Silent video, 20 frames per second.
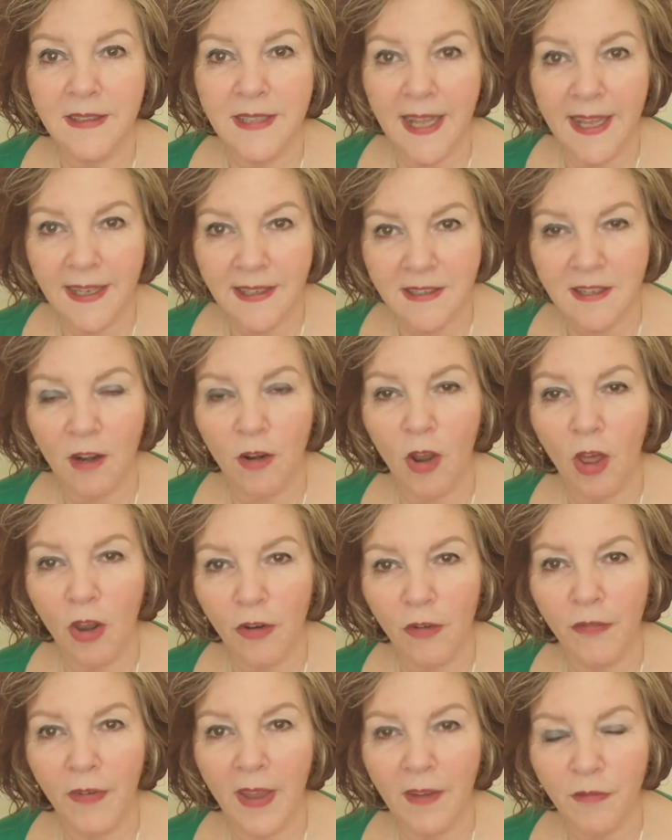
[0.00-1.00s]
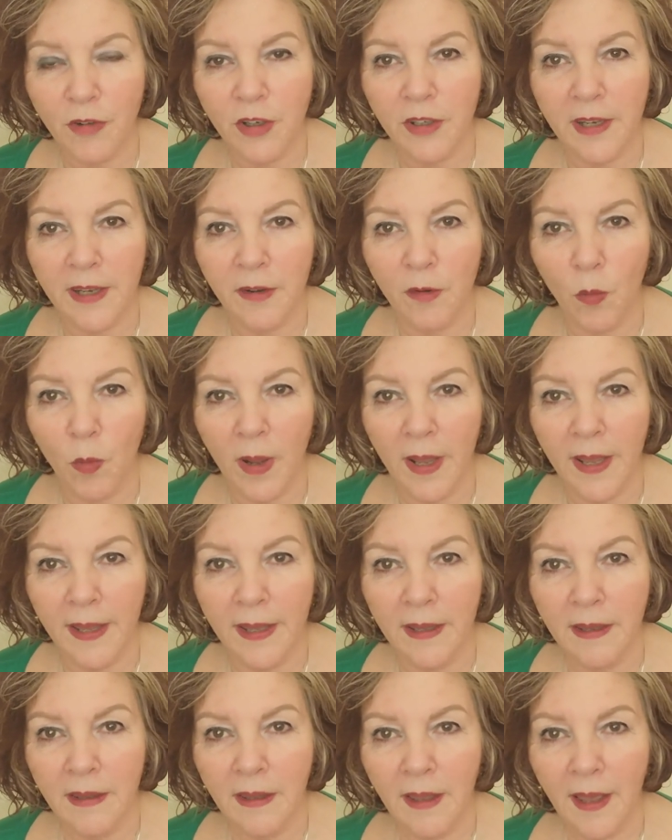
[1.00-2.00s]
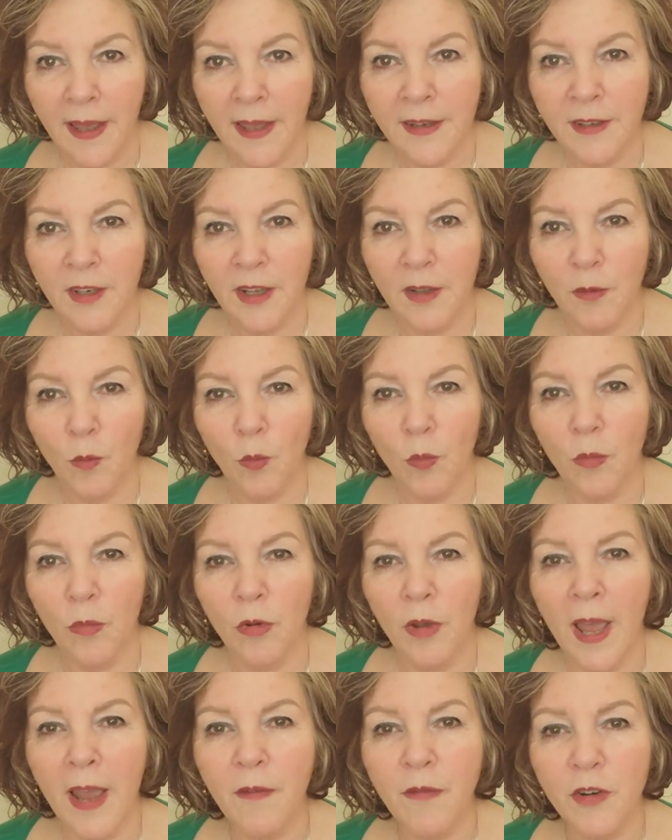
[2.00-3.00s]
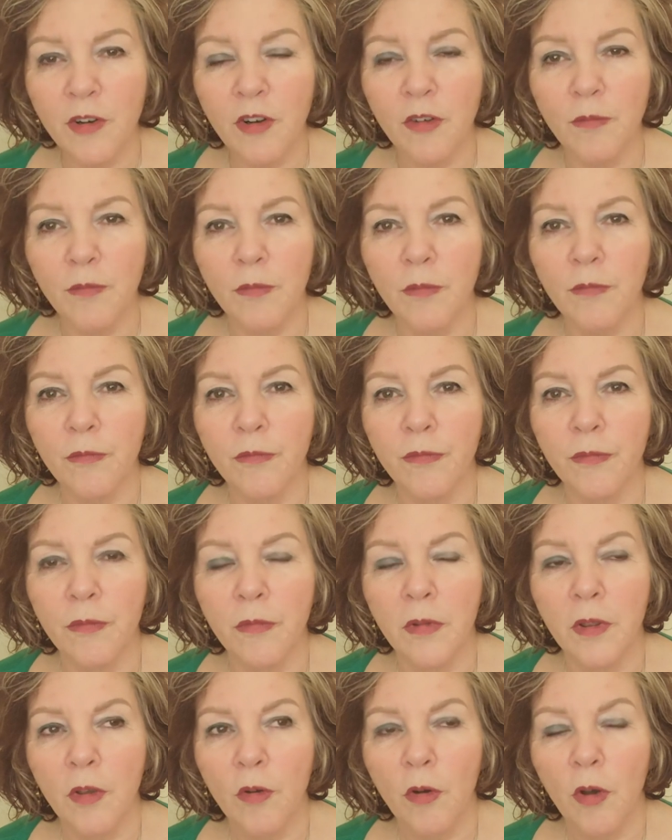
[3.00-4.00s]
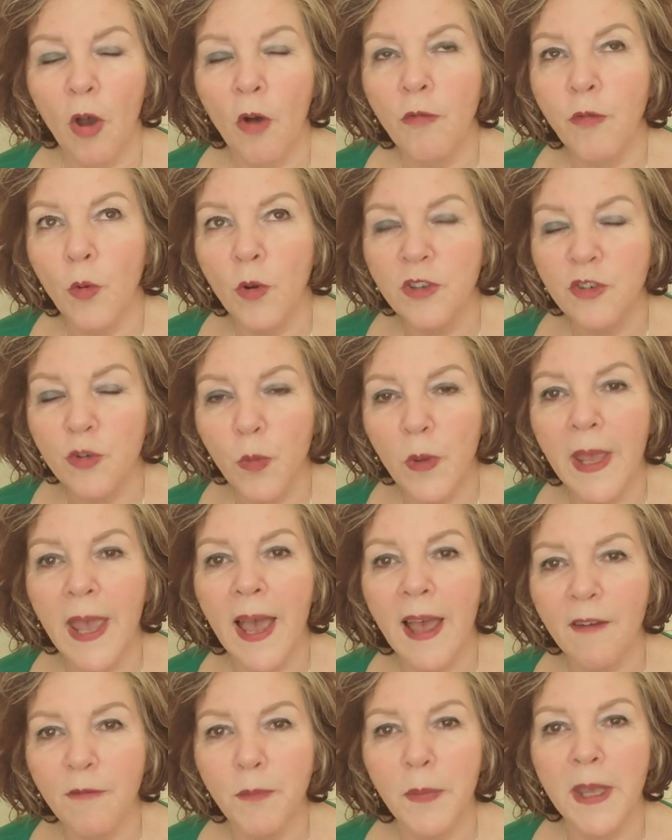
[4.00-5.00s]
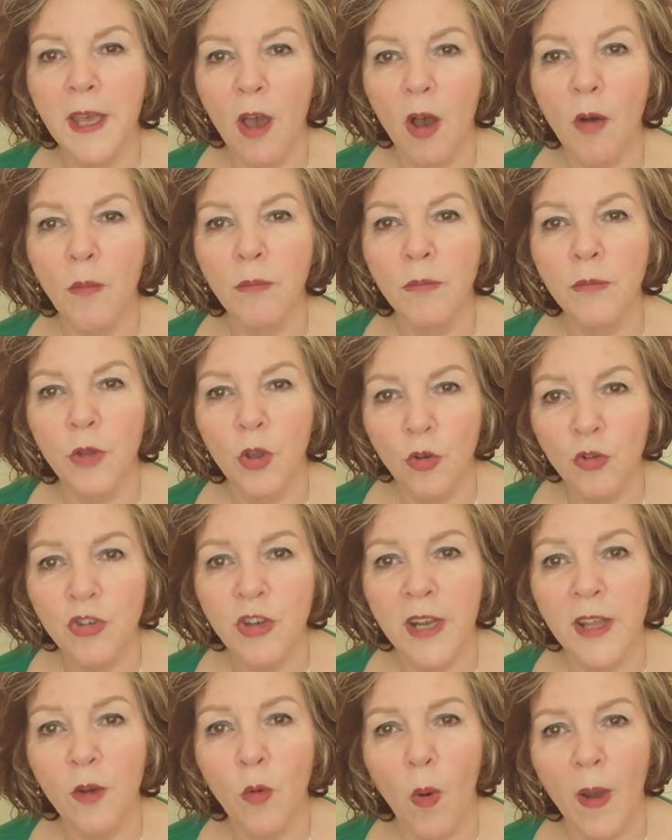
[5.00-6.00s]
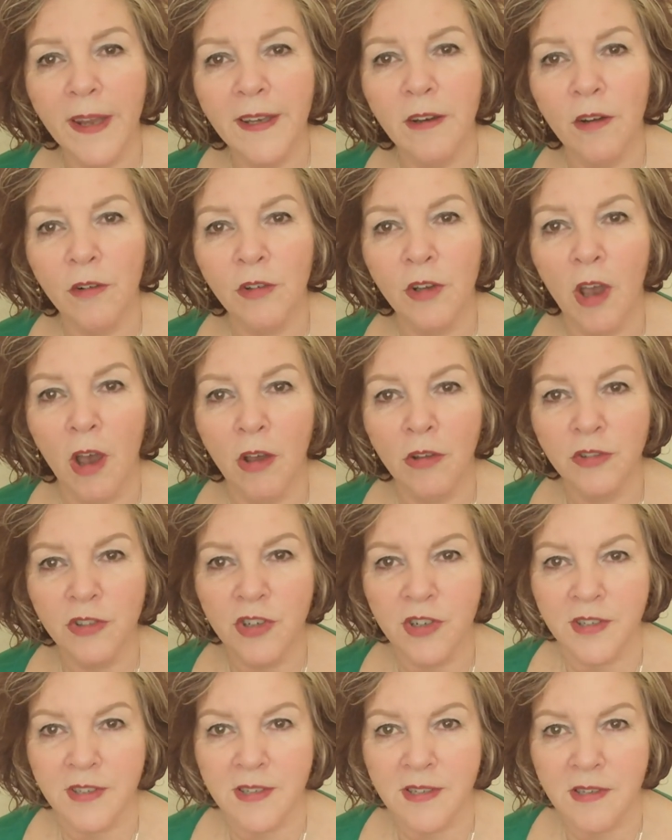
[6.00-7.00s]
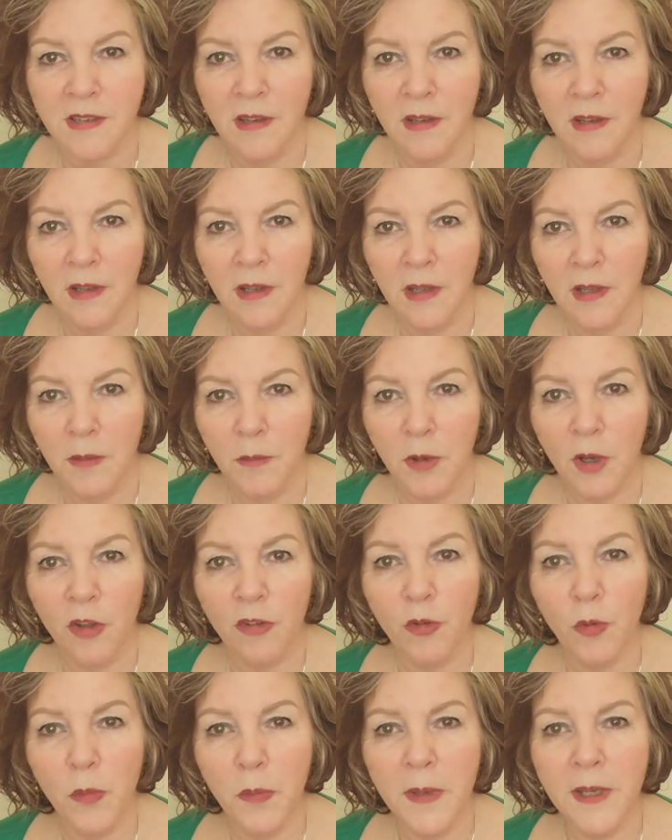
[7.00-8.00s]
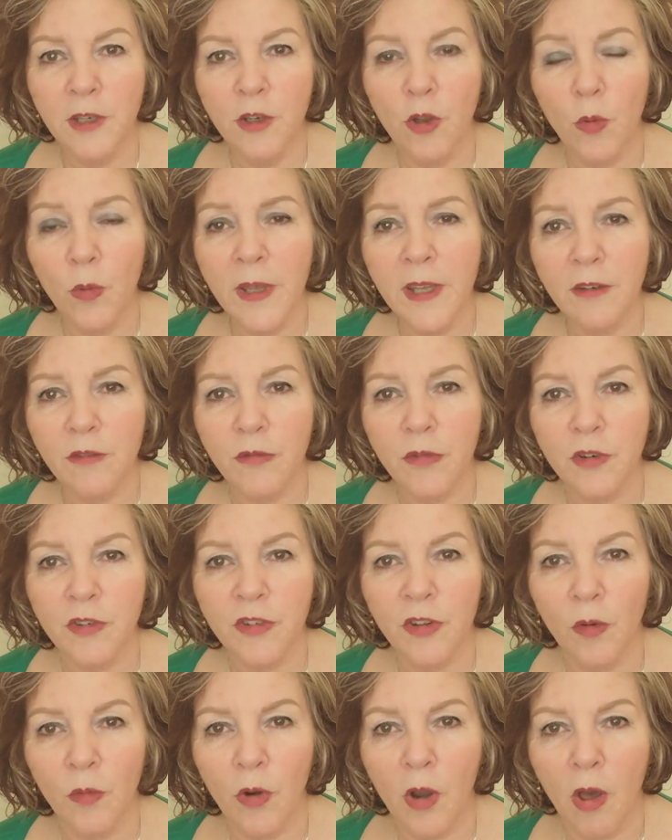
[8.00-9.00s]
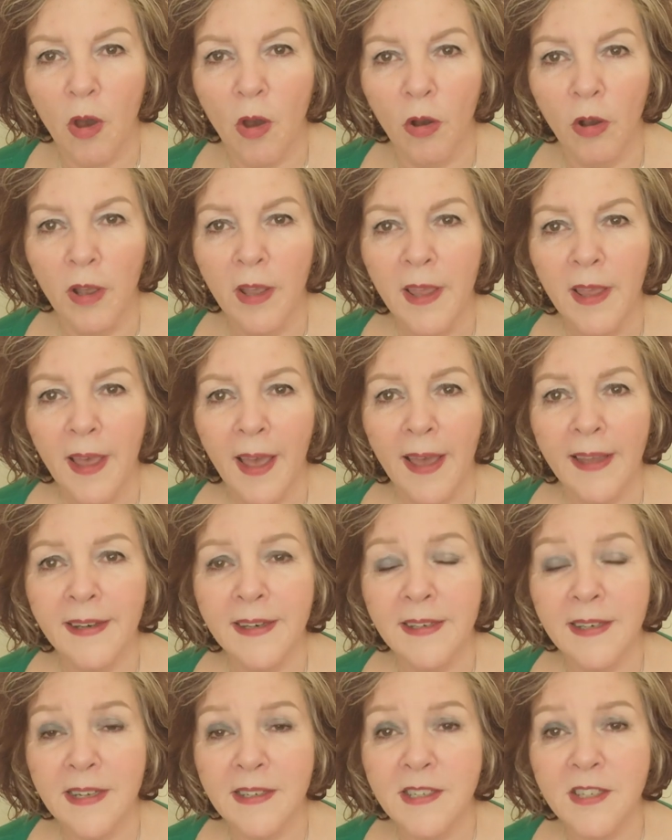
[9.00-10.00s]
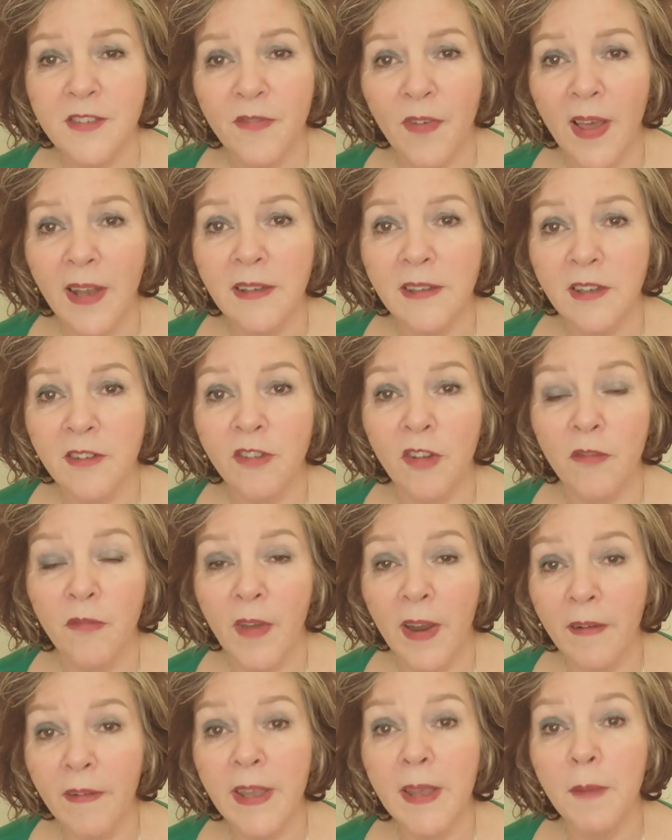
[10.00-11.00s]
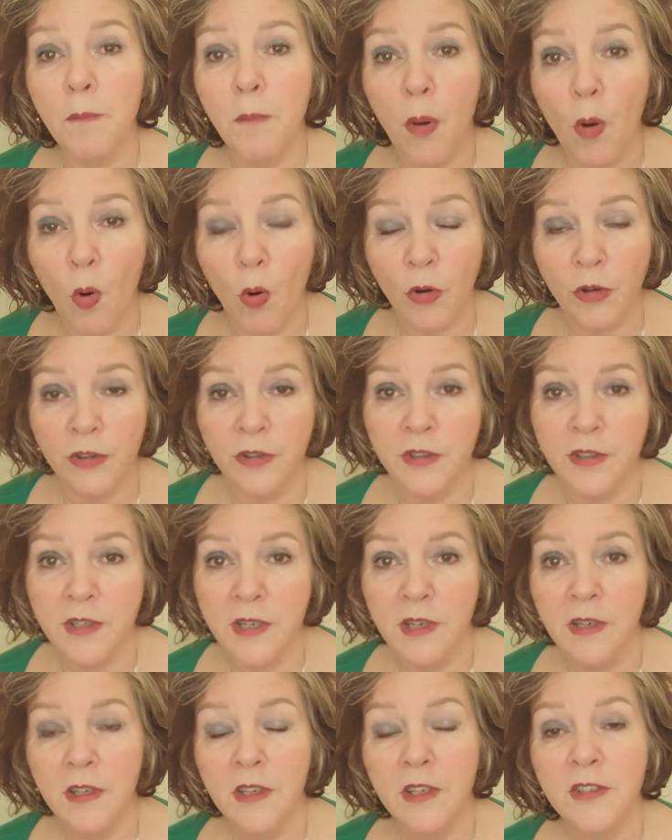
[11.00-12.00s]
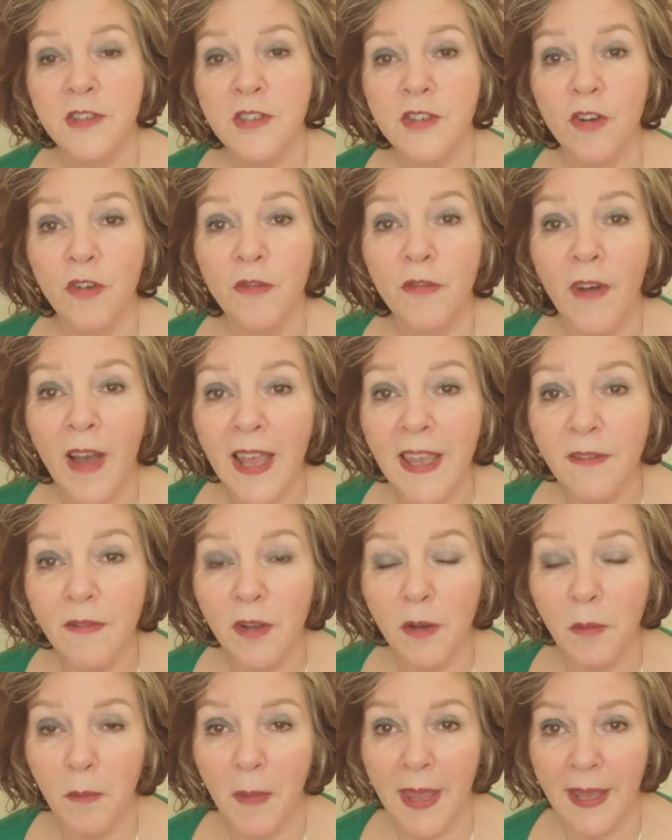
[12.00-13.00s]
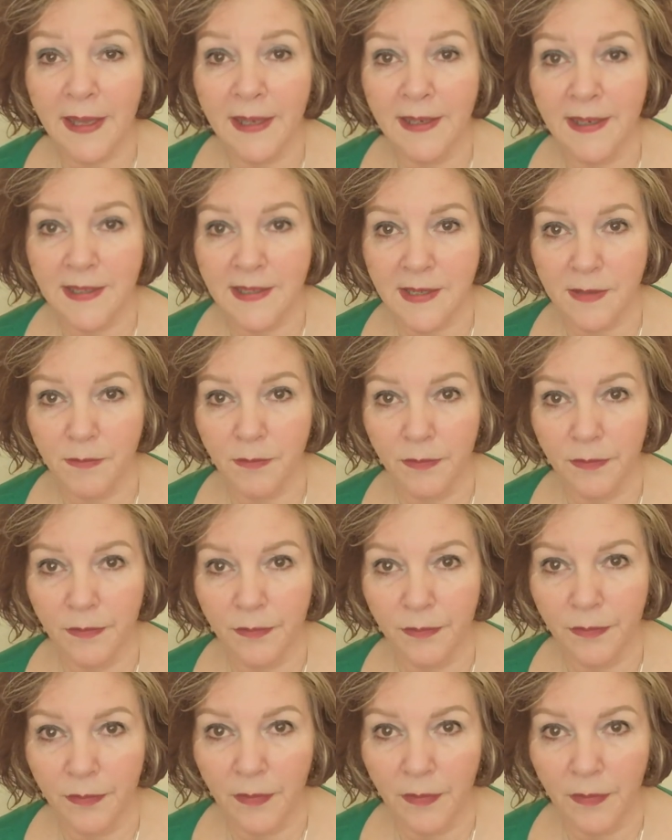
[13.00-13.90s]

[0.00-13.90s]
takes a lot of effort in a way, and effort of which we have become usually quite unconscious because we've been doing it for so long, and it has felt as a very important survival mechanism,